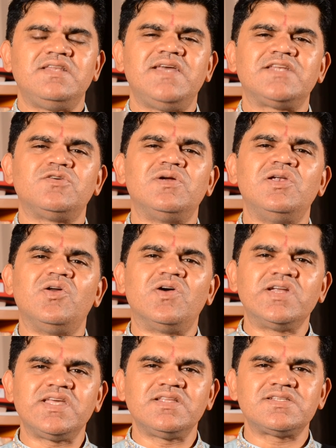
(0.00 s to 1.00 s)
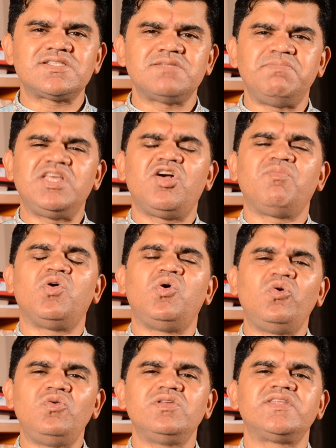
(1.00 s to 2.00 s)
that our learnings become
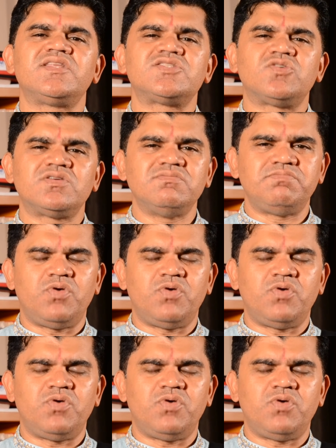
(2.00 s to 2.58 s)
old at a certain